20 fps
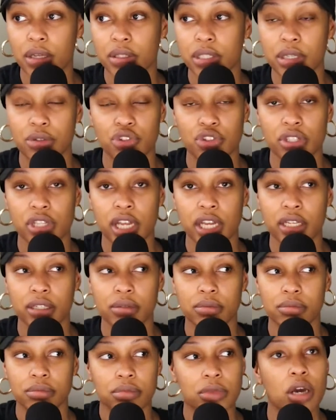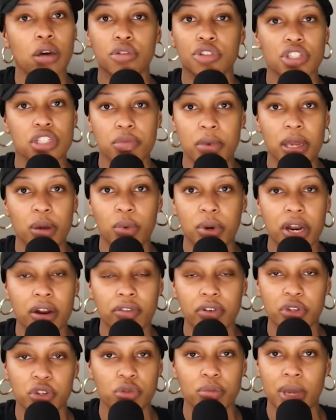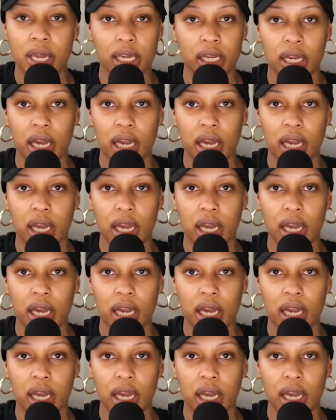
And I was just like, no, just make whatever you make.